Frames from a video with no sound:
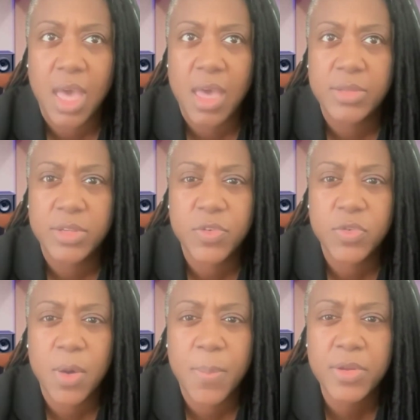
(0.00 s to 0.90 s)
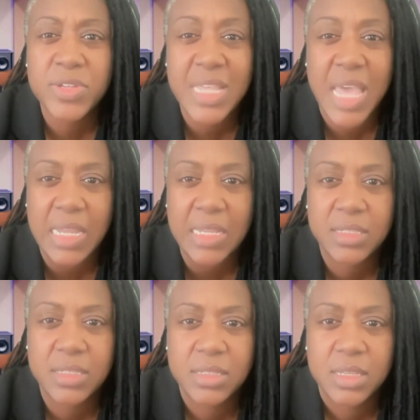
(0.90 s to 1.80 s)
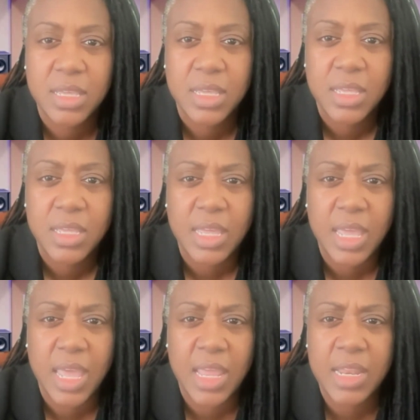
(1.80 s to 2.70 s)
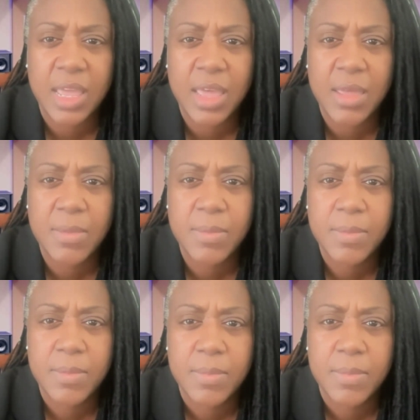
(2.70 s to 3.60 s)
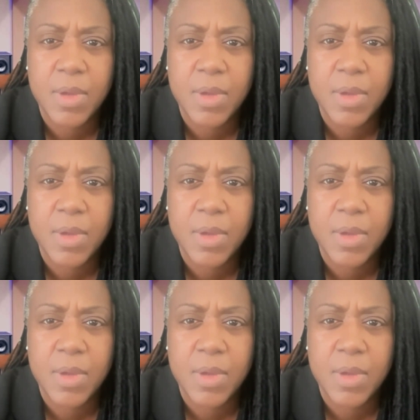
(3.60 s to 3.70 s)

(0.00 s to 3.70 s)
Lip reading: So if you go up under sites and on